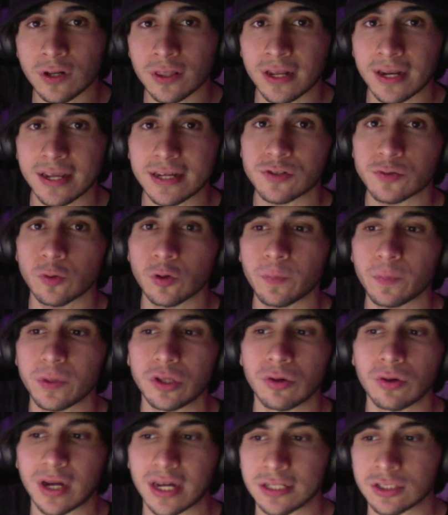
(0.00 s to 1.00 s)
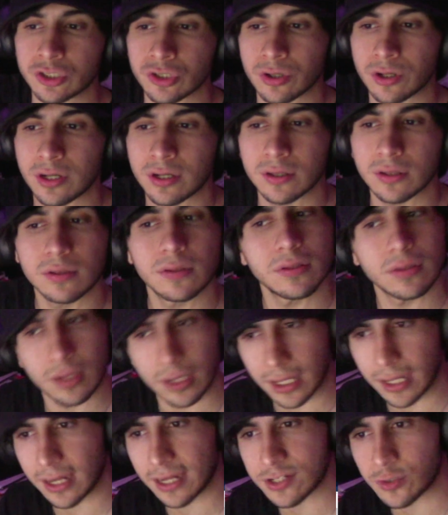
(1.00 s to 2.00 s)
the next group you can join
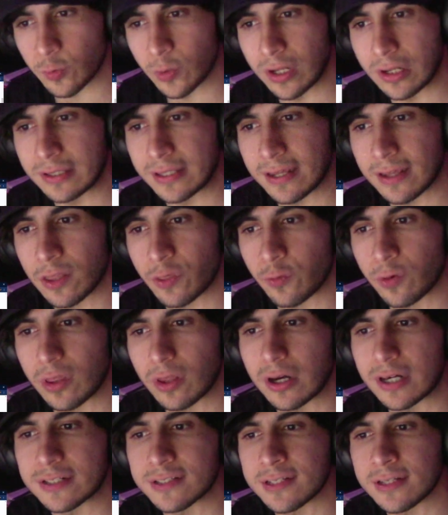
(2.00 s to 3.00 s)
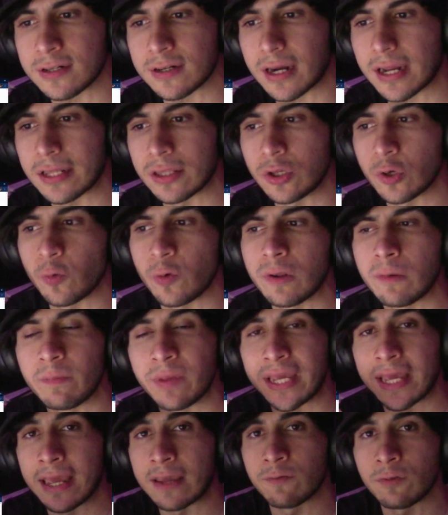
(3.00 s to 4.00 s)
uh, as well the $3 tier and you will
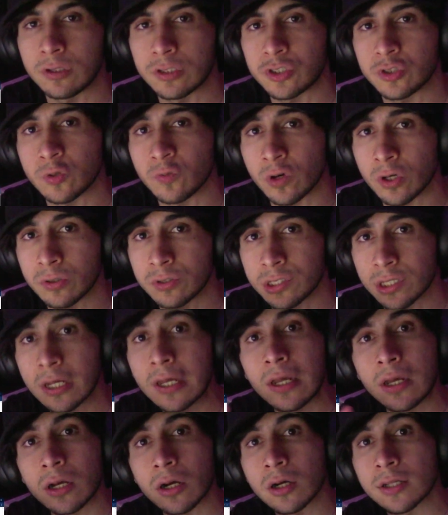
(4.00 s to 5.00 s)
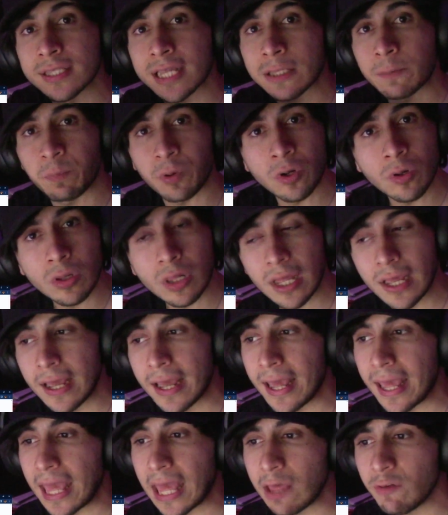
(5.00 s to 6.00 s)
be able to vote on that poll
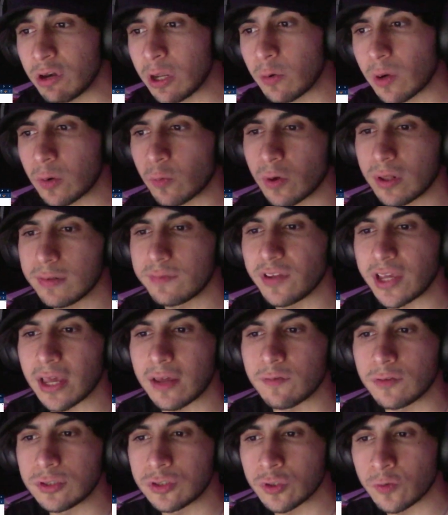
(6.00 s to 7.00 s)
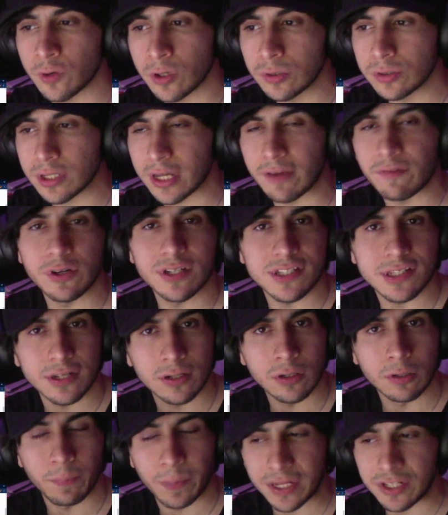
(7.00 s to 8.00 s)
Everyone will be able to vote, every
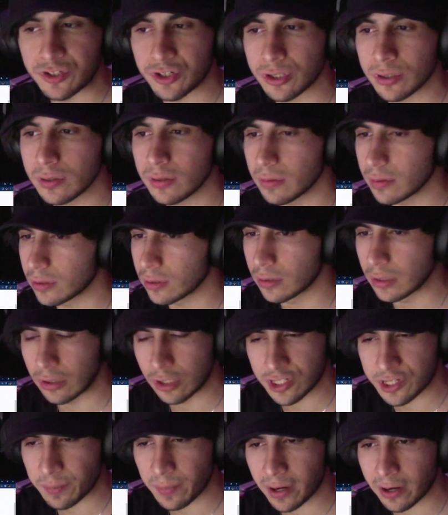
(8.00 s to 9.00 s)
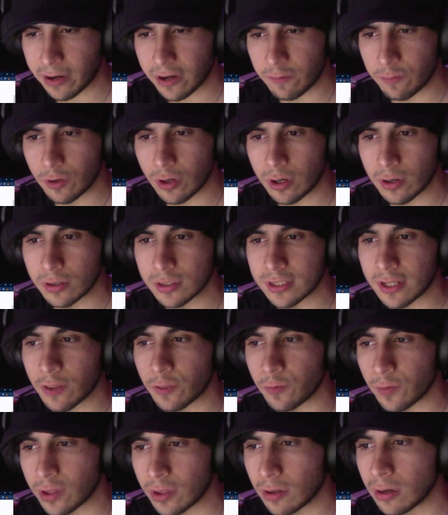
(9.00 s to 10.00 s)
single Patreon. Doesn't matter if you're on the
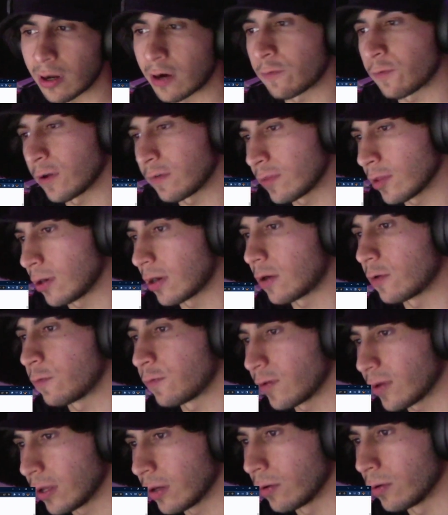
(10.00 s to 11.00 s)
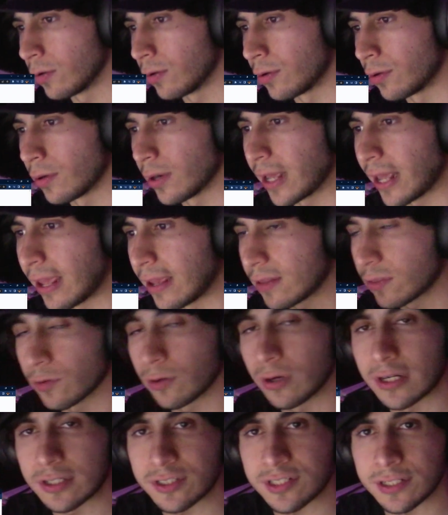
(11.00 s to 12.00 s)
$3, $5, or
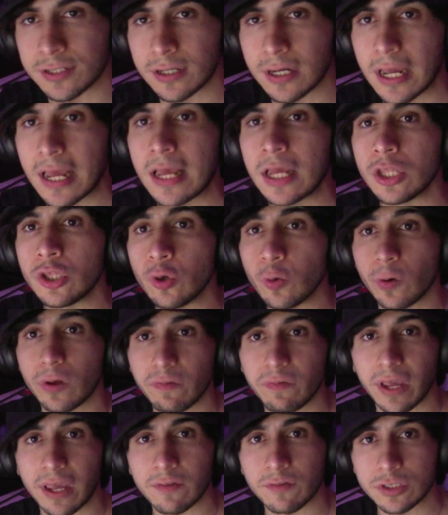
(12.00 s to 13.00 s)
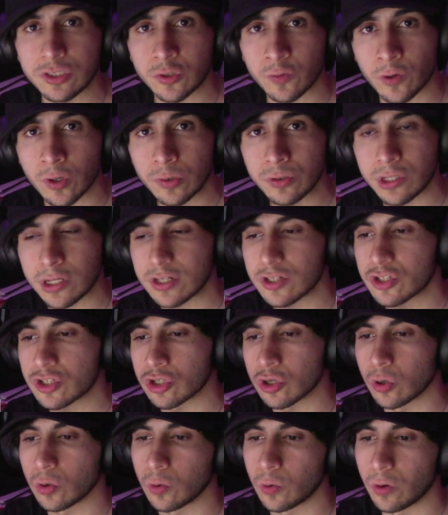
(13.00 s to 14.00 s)
$8 tier, you will be able to vote.
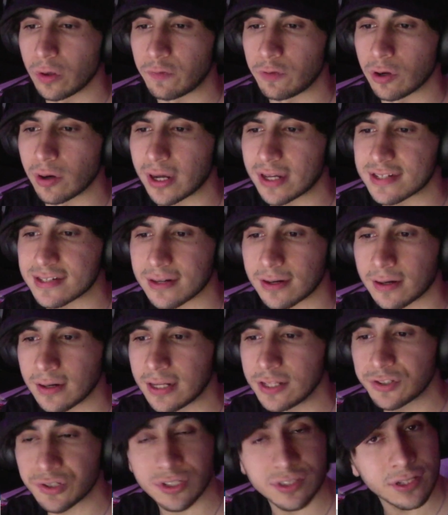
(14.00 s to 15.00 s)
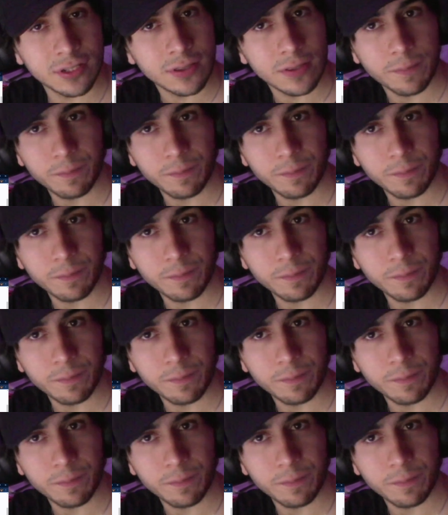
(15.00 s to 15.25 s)
So if you guys are interested,